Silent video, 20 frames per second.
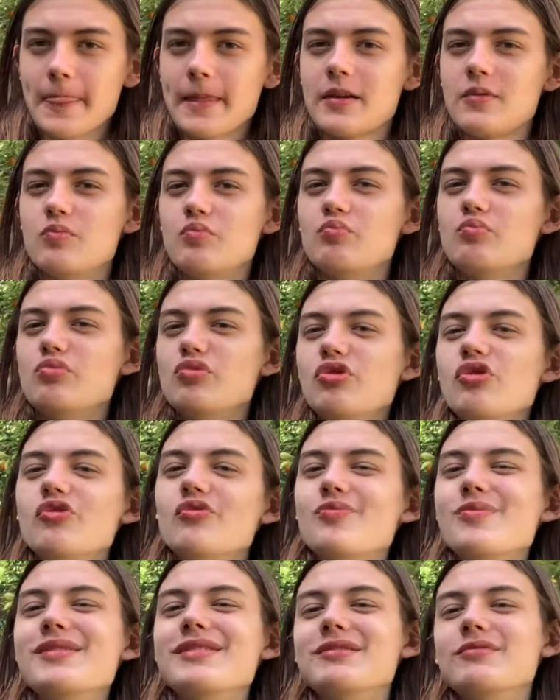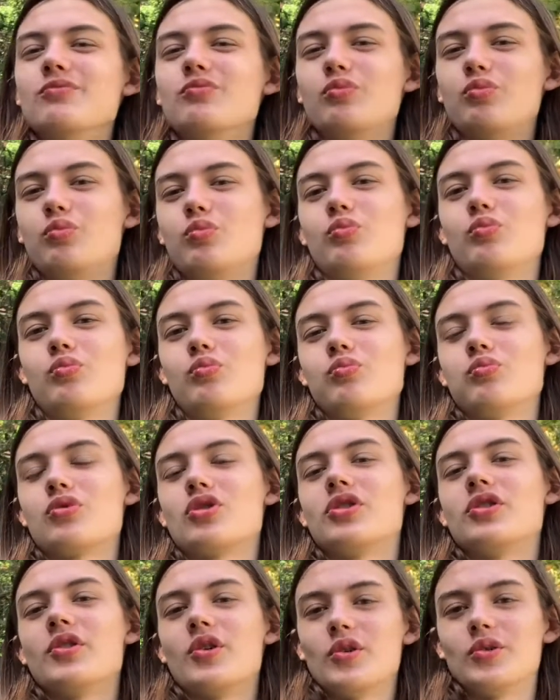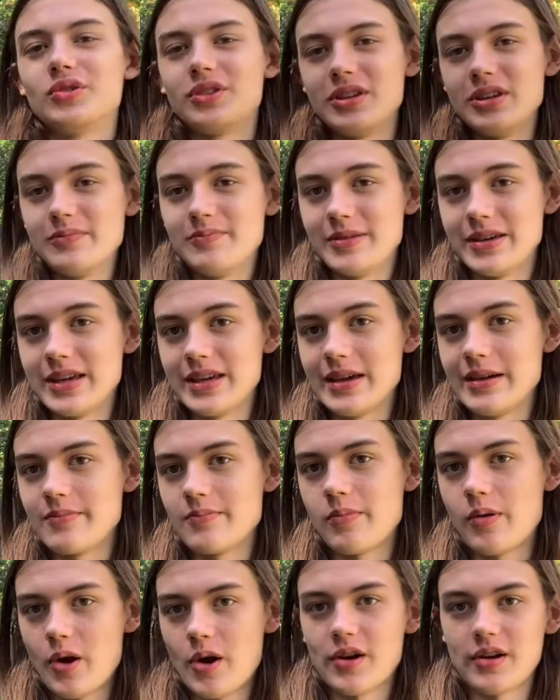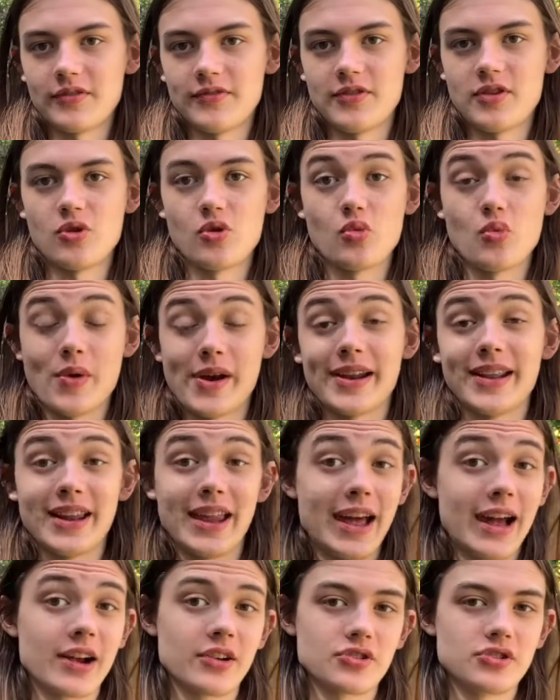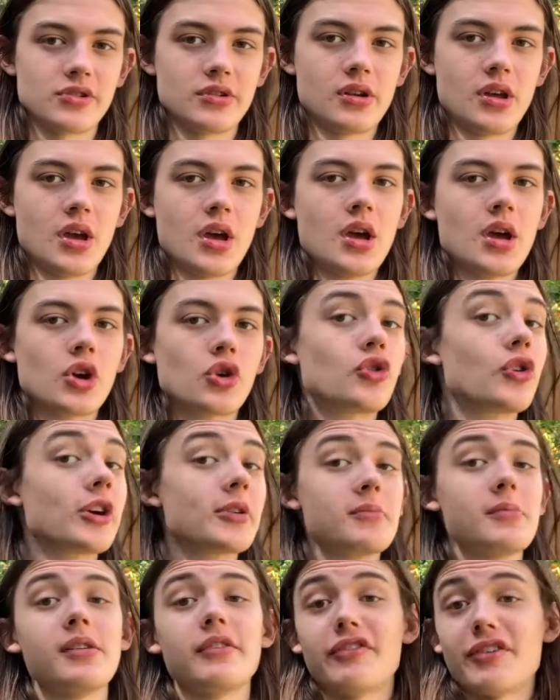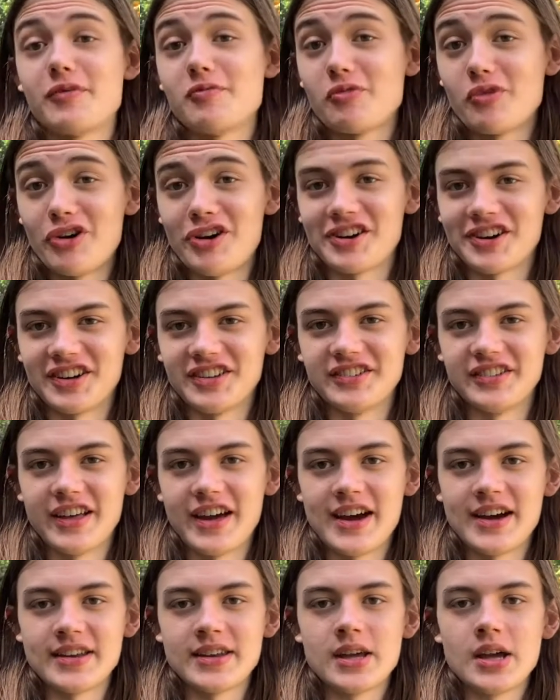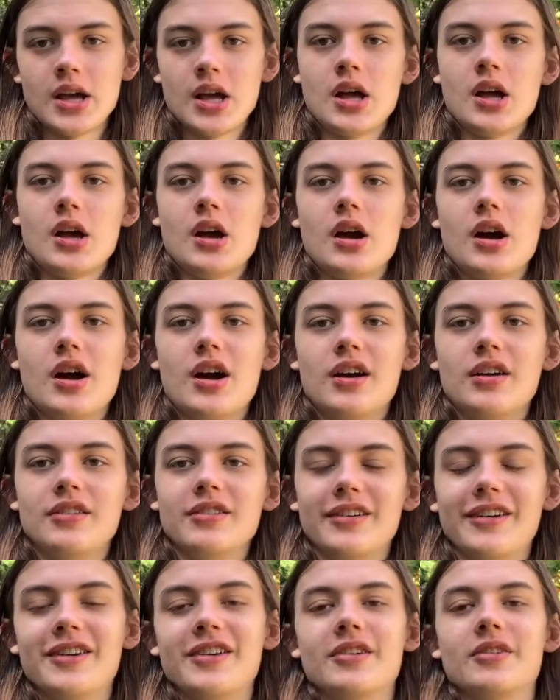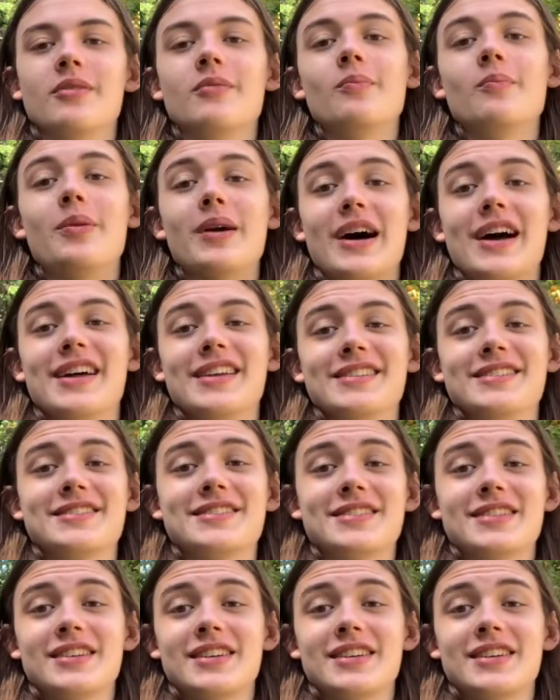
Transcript: movement could only be part of your ready action. Correct me if I'm wrong on that. But